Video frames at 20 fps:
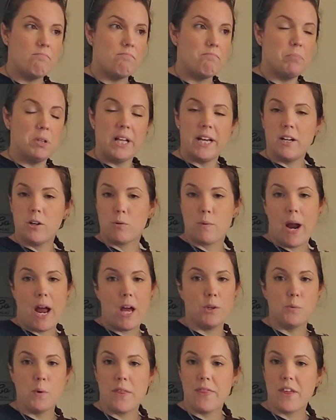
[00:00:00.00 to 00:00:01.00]
played
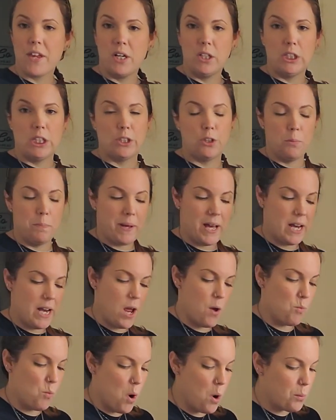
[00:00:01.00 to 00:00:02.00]
around with it a little bit,
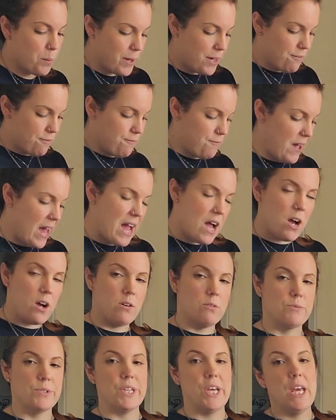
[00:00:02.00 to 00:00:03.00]
and what we
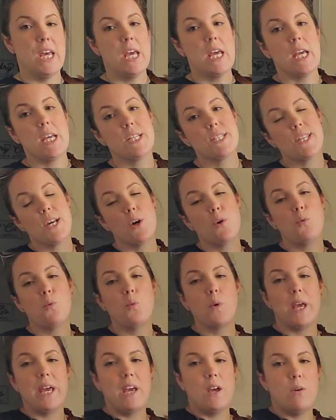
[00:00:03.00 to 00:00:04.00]
found is that
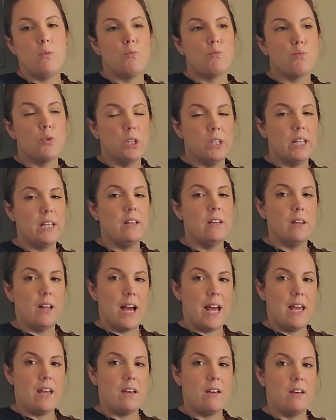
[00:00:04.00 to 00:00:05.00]
we really
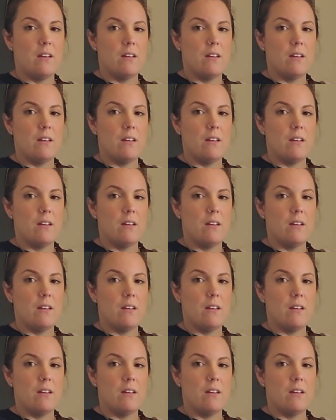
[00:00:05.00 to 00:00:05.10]
like